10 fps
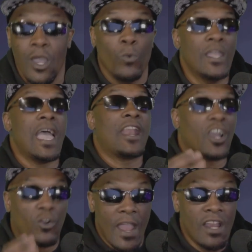We had a
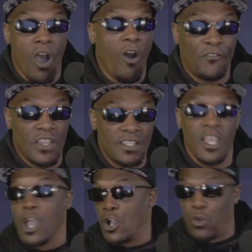great
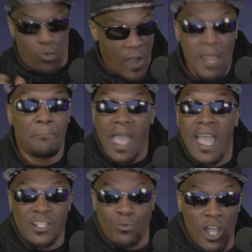offense, great
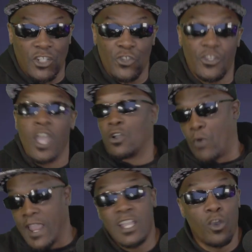pass rushers,
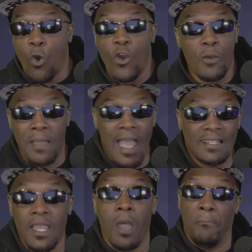great
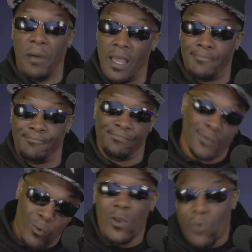cornerbacks, but
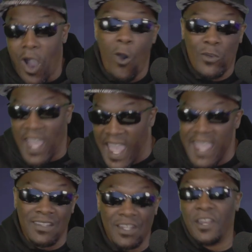we were okay
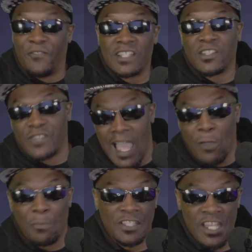in the defensive tackle
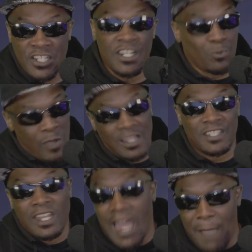position as well as
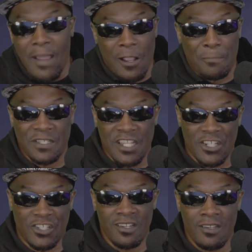the linebacker
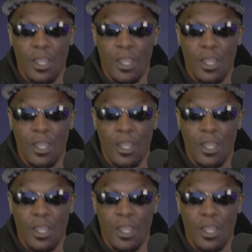position.